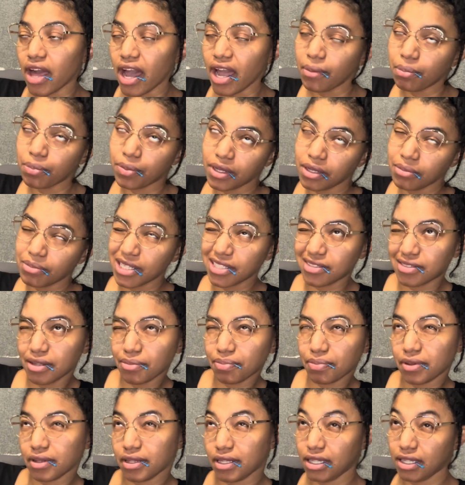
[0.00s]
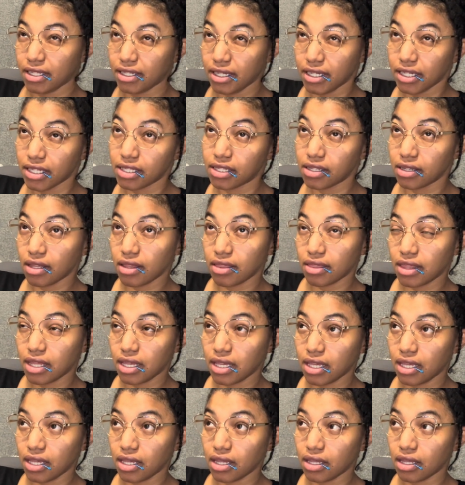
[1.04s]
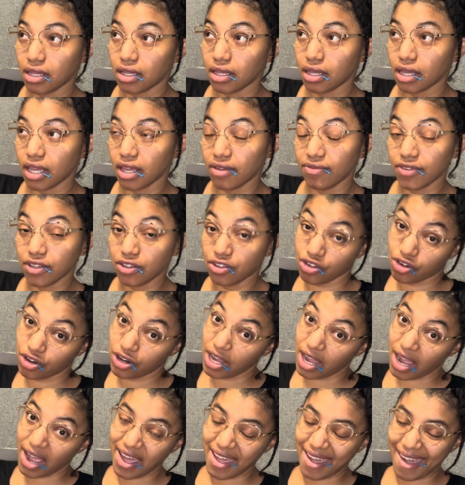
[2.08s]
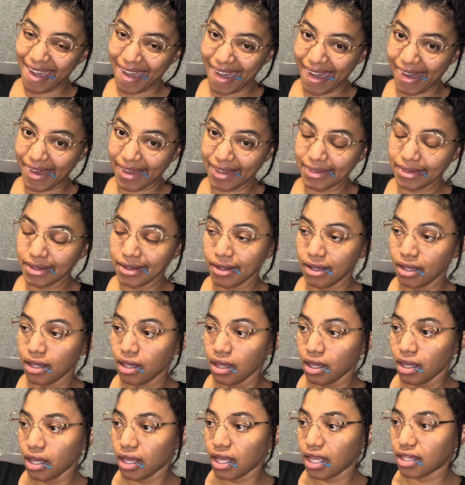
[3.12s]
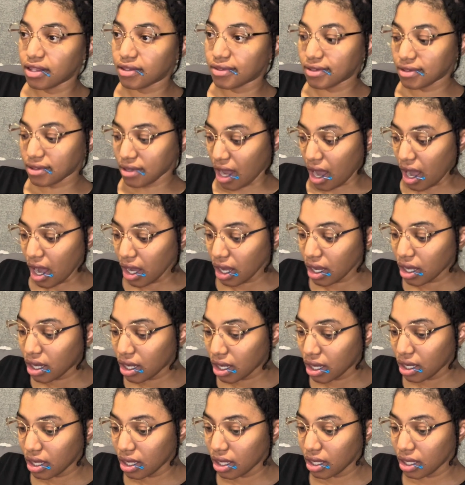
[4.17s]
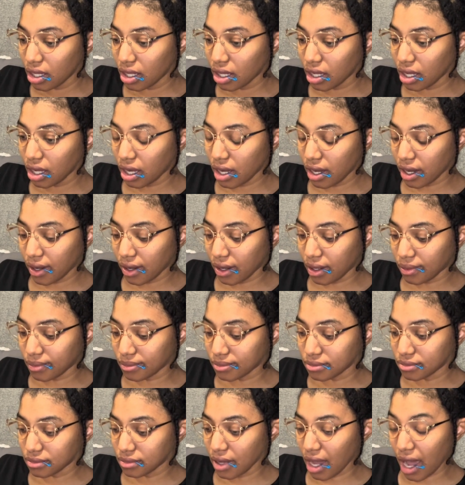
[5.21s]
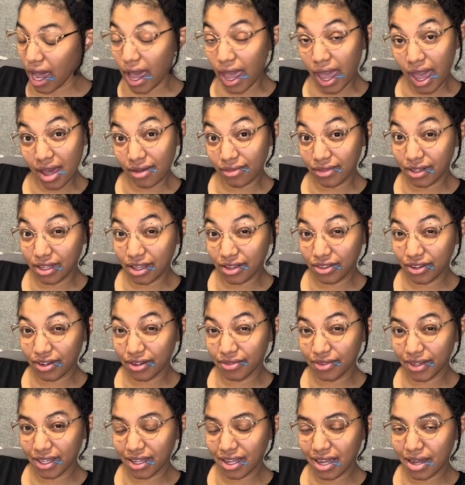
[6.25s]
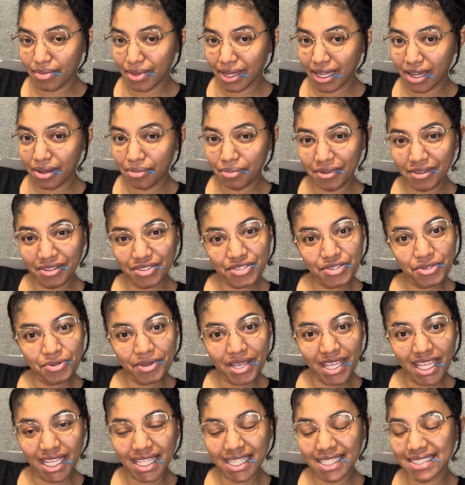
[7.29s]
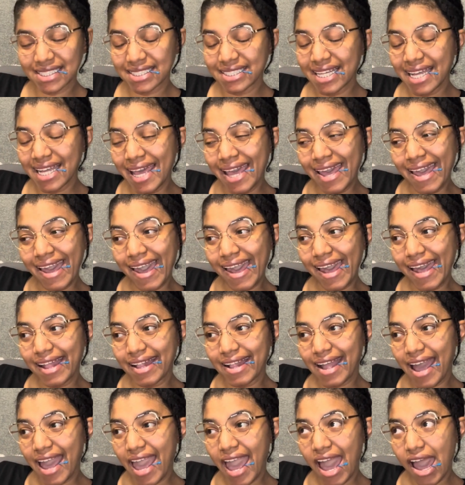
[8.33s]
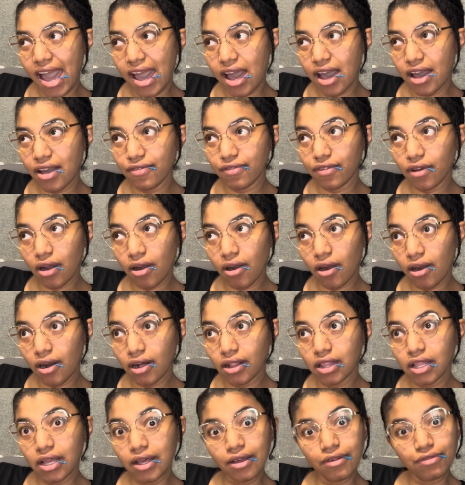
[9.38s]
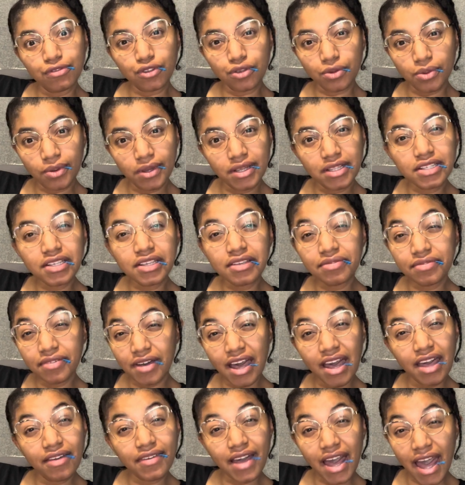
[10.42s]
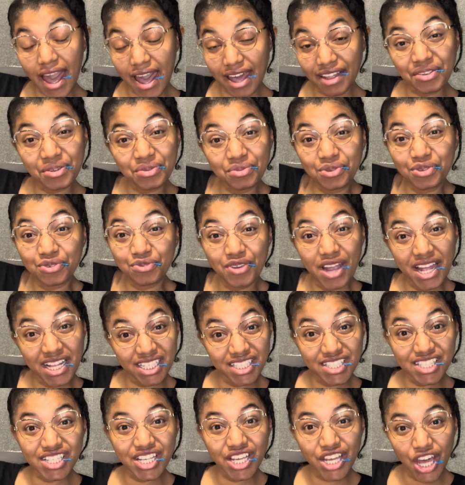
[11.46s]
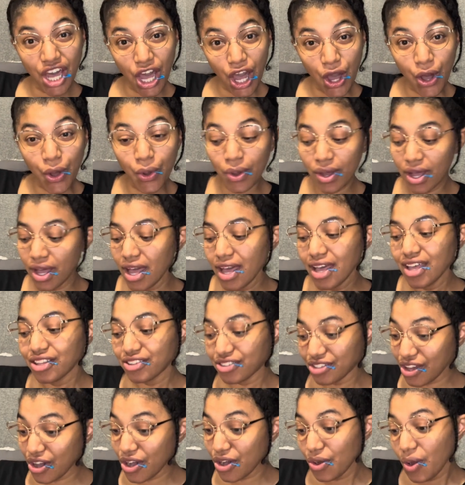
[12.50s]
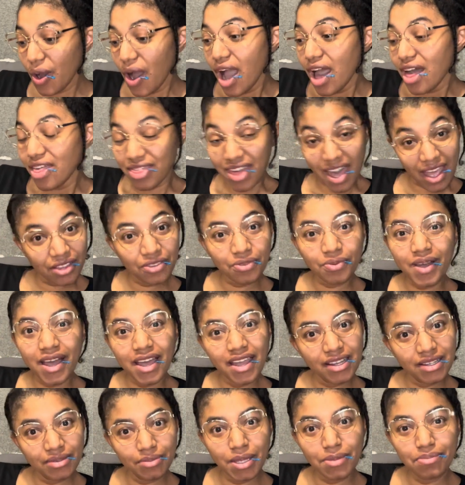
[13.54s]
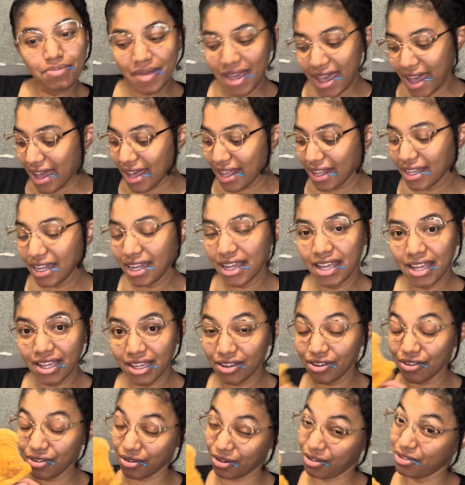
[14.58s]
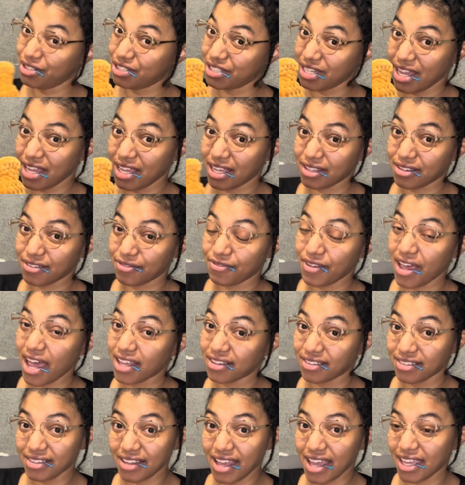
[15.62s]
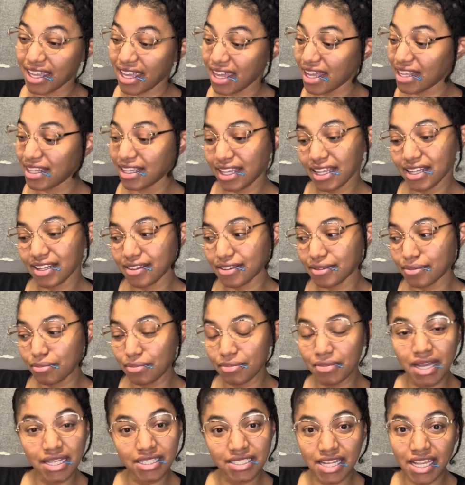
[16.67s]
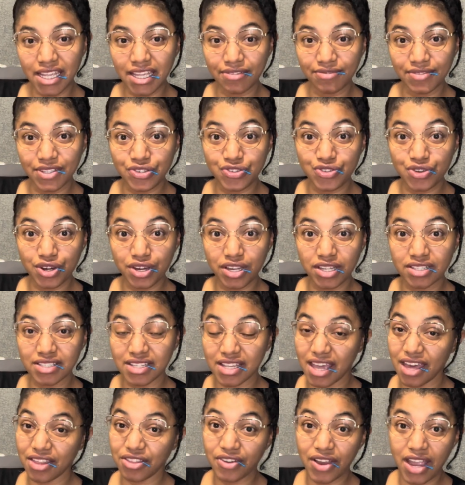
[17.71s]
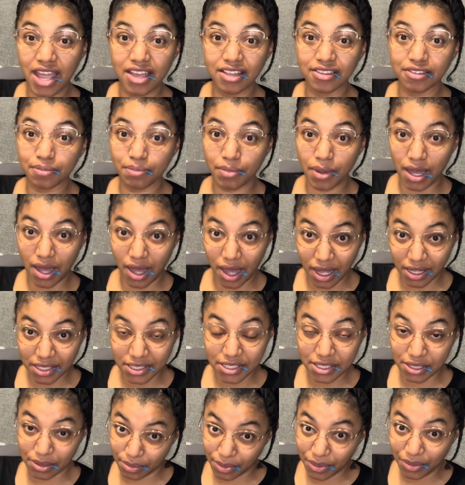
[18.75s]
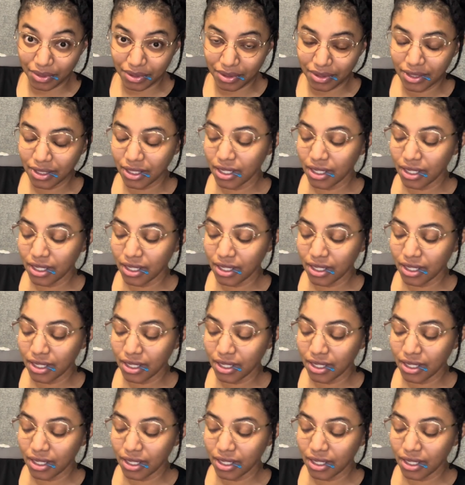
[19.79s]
pretty much depleted the inventory I had in stock. I have another event coming up in 2 weeks and I have all of 25 items ready to go. So that's why I'm in bed crocheting as fast as I can to get as much inventory together as possible.